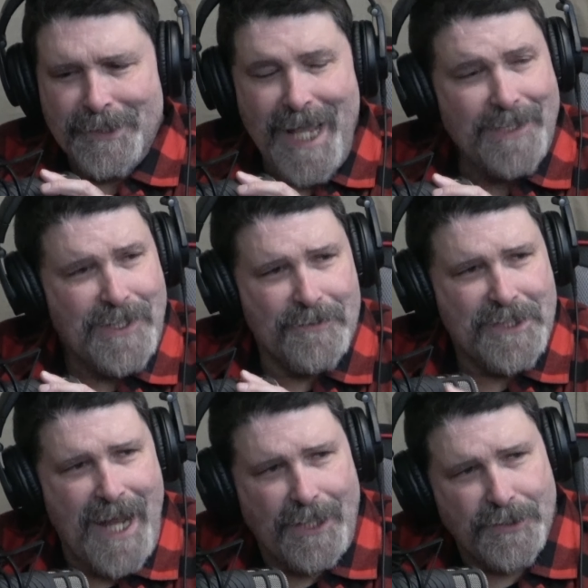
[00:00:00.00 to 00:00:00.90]
Yes, I was
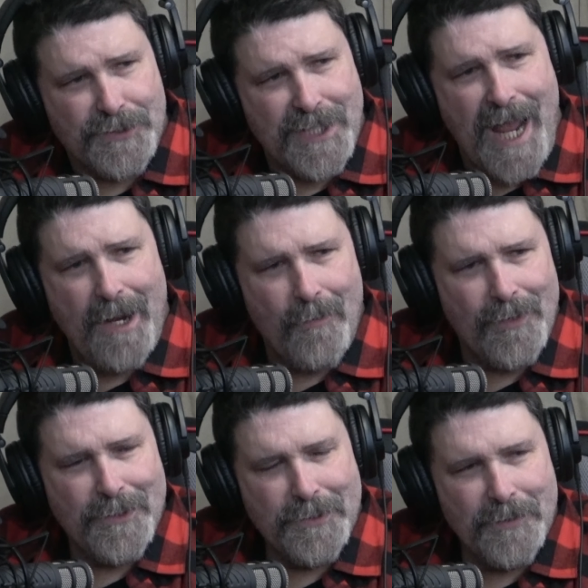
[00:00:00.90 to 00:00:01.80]
Cactus Jack
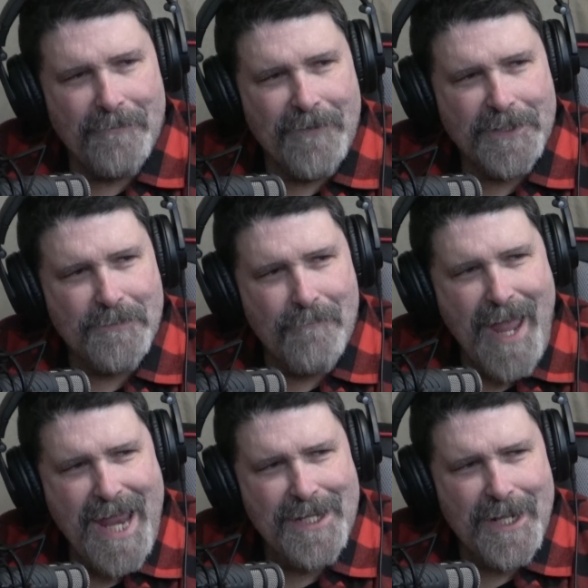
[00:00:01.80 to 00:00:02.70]
when the two of us
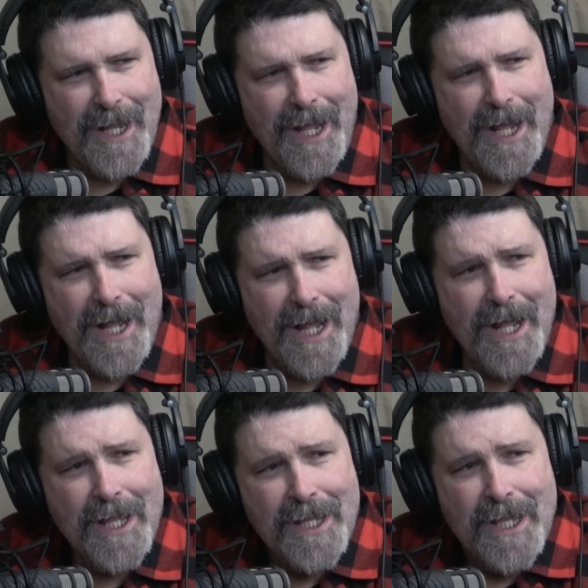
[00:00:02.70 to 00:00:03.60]
met. Uh,
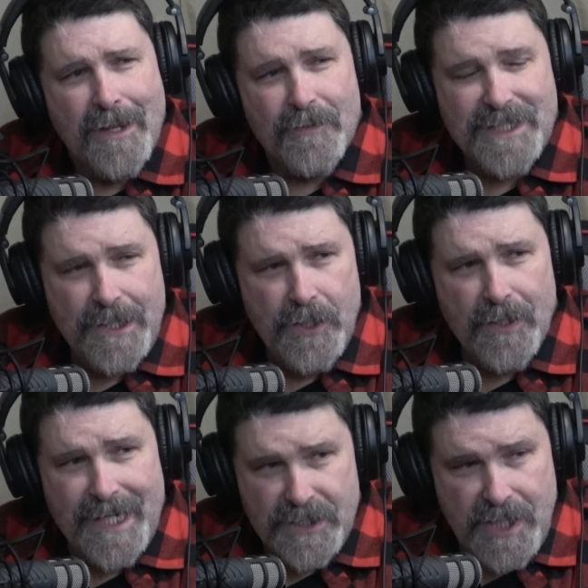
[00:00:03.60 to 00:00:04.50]
was either
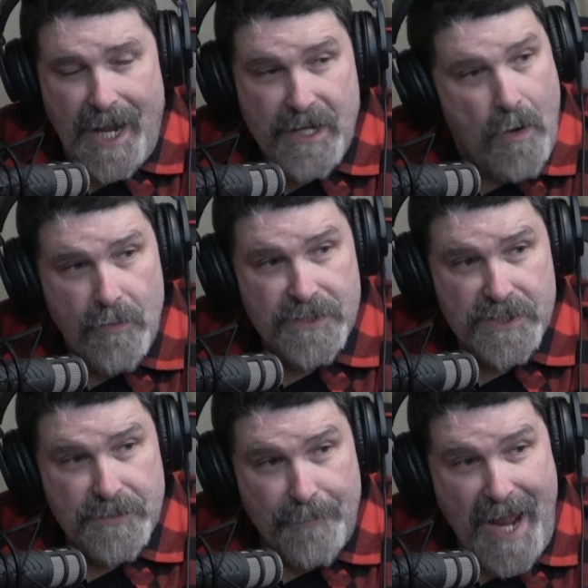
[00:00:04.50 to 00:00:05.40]
in I know it was in
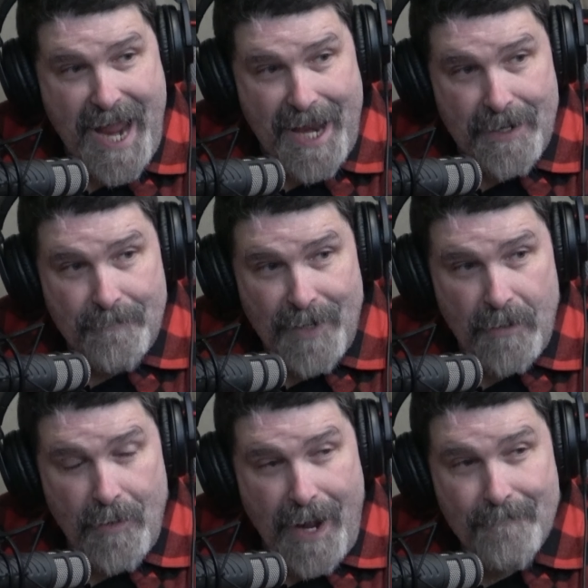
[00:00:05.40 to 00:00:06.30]
Japan, but
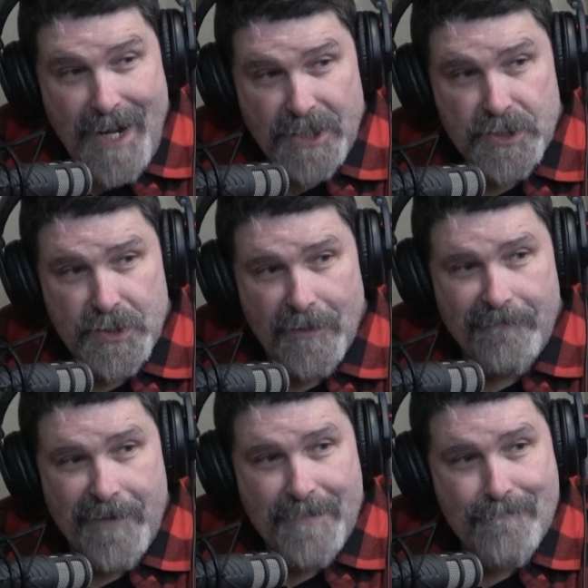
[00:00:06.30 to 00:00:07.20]
I, am not sure if we